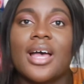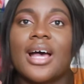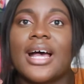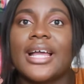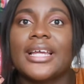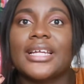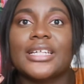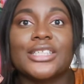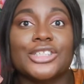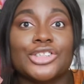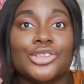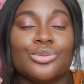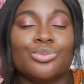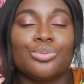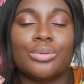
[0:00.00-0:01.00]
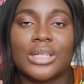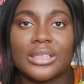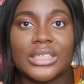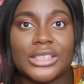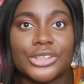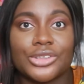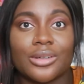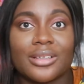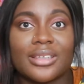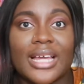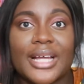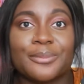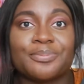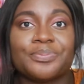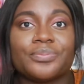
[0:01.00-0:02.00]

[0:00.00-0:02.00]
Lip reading: I really enjoyed that.